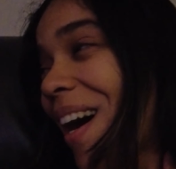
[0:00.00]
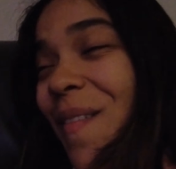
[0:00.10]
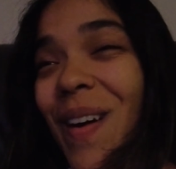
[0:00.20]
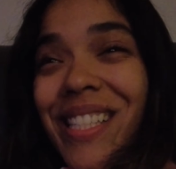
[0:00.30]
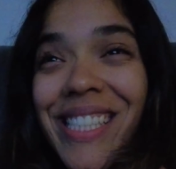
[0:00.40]
I'm
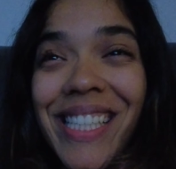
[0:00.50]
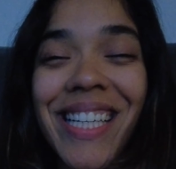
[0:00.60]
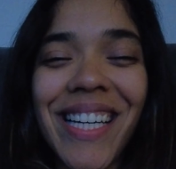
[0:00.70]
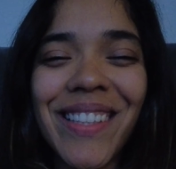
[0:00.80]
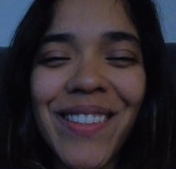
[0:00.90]
watching
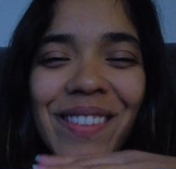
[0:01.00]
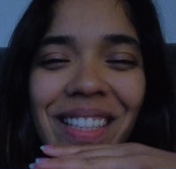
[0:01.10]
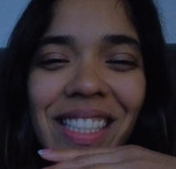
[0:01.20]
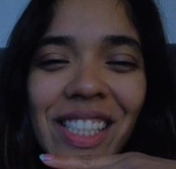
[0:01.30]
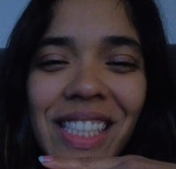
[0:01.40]
Cutthroat
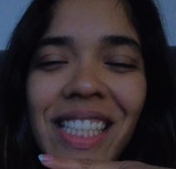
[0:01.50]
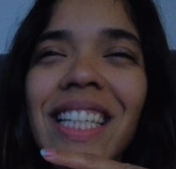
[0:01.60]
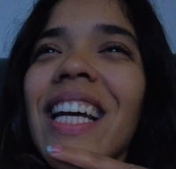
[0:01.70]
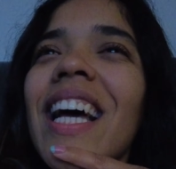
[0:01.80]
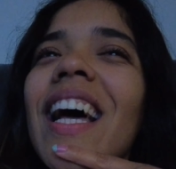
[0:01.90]

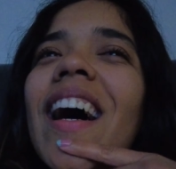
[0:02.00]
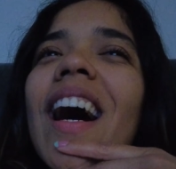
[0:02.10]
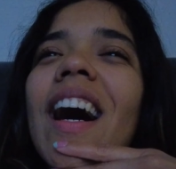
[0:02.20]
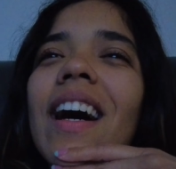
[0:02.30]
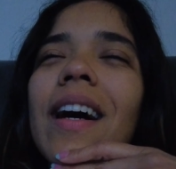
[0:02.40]
Kitchen.
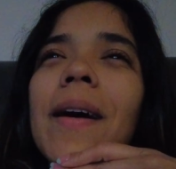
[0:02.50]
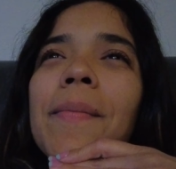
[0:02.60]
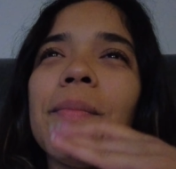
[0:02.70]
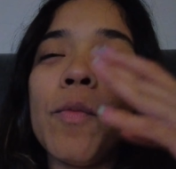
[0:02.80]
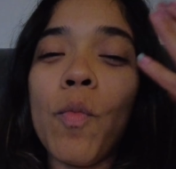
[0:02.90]

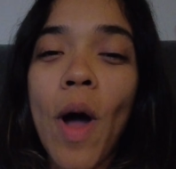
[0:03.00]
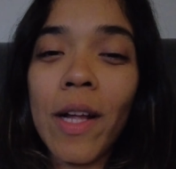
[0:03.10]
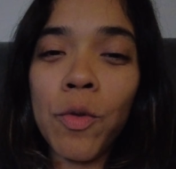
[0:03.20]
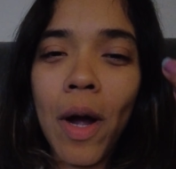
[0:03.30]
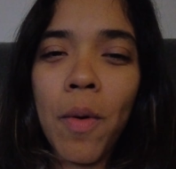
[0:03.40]
Um, why
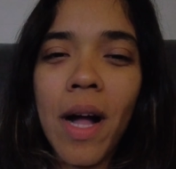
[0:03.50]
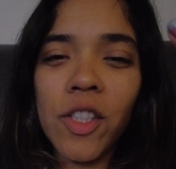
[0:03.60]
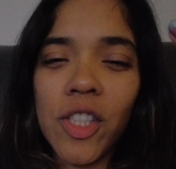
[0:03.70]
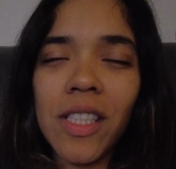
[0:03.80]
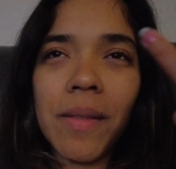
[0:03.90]
do I
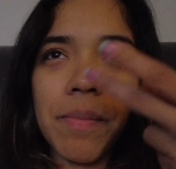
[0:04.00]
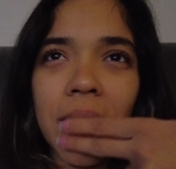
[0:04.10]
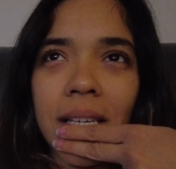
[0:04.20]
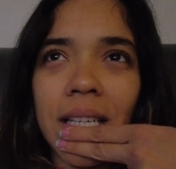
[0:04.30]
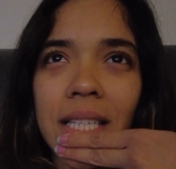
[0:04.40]
watch it?
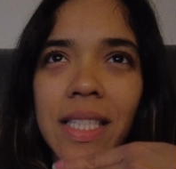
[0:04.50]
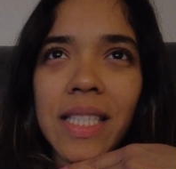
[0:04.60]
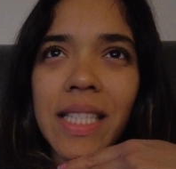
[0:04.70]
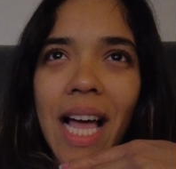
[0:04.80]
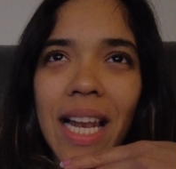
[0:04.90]
Because
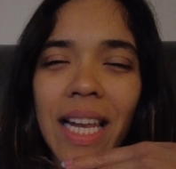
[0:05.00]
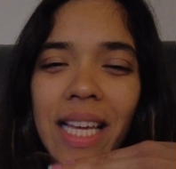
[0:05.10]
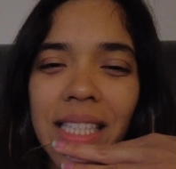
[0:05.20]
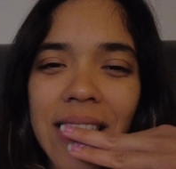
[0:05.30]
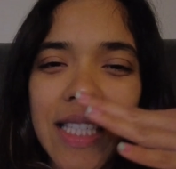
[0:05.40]
I
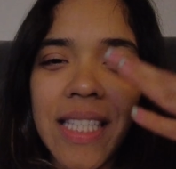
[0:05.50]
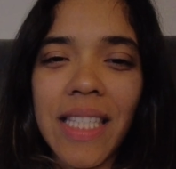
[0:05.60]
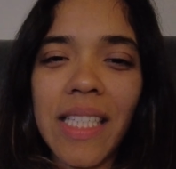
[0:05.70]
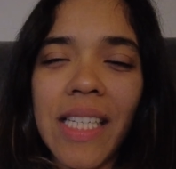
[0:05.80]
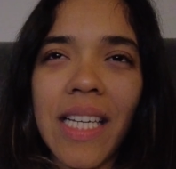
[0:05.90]
like to
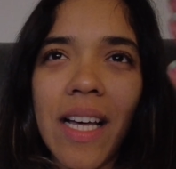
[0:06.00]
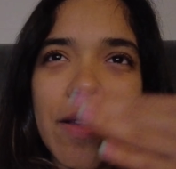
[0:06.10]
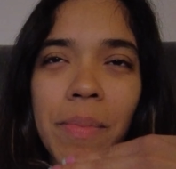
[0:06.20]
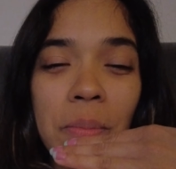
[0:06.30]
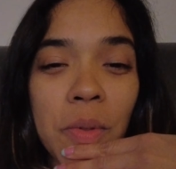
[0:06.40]
see other
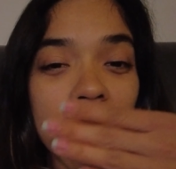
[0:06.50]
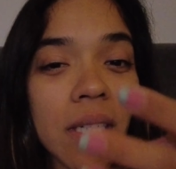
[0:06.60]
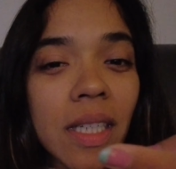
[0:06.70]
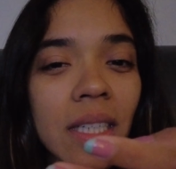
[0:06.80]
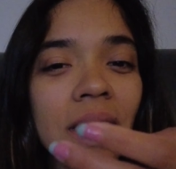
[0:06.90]
people
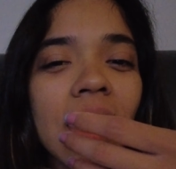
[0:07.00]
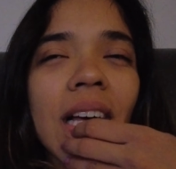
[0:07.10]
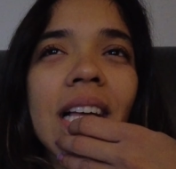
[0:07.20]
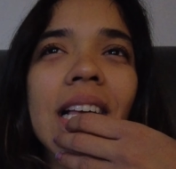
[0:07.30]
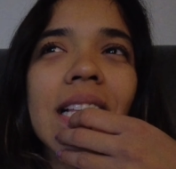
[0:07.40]
cook
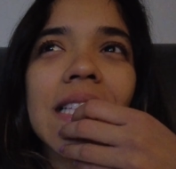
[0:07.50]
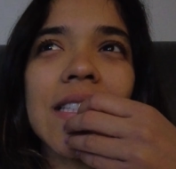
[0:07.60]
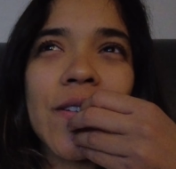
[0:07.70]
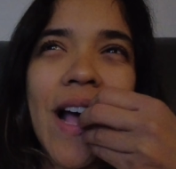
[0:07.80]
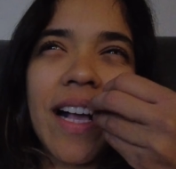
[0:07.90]

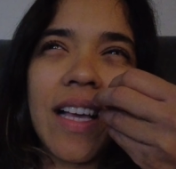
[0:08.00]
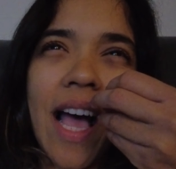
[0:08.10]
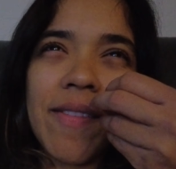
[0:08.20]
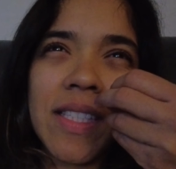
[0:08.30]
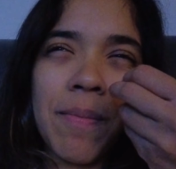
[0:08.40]
so I could
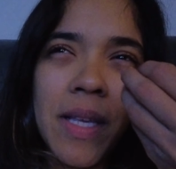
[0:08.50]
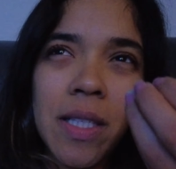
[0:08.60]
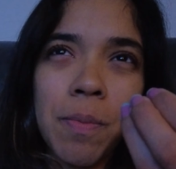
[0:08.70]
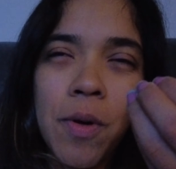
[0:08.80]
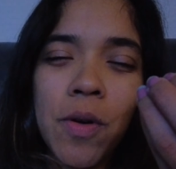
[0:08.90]
have some
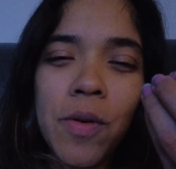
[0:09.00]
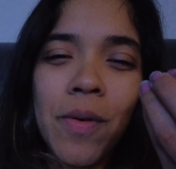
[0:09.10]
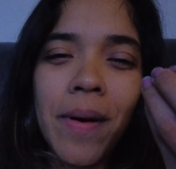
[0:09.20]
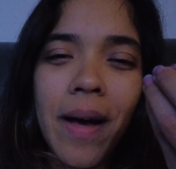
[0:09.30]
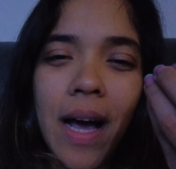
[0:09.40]

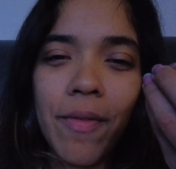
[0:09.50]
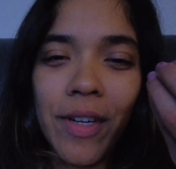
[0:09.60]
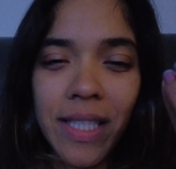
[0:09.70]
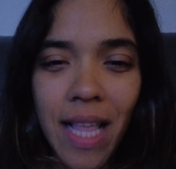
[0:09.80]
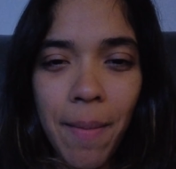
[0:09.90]
inspo. For
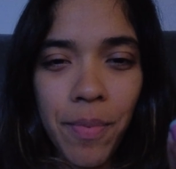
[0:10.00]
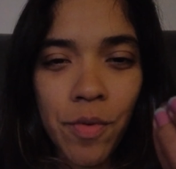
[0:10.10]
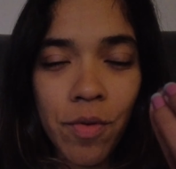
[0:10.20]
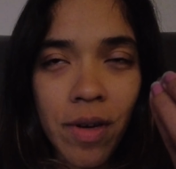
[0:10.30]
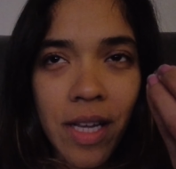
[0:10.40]

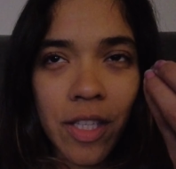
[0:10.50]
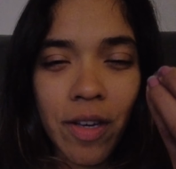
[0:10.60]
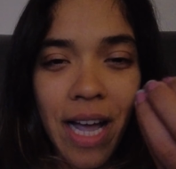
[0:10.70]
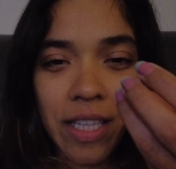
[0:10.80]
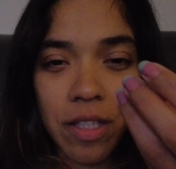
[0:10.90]
example,
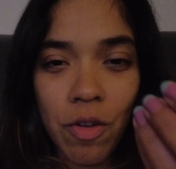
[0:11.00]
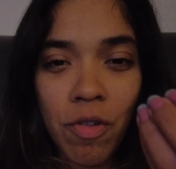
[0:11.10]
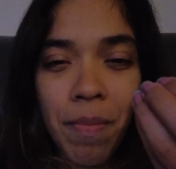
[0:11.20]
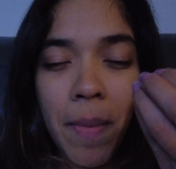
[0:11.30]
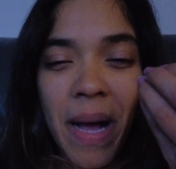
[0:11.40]
guys know
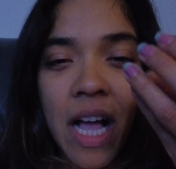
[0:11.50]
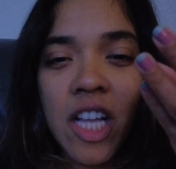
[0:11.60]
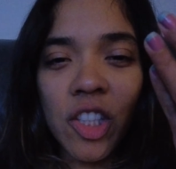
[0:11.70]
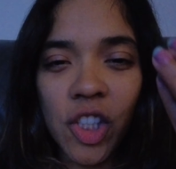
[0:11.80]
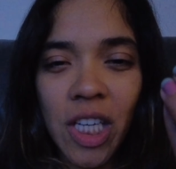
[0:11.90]
about my
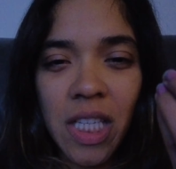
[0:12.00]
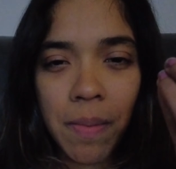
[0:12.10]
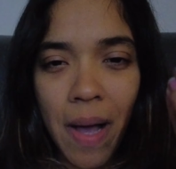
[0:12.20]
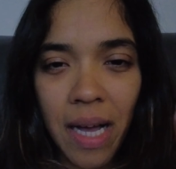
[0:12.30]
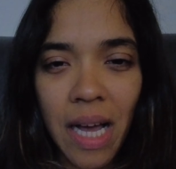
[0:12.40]

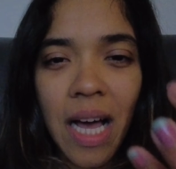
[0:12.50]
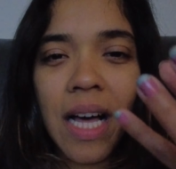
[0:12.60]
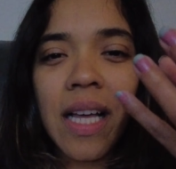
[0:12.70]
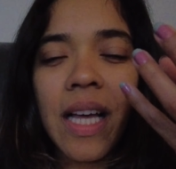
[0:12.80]
cheeseburger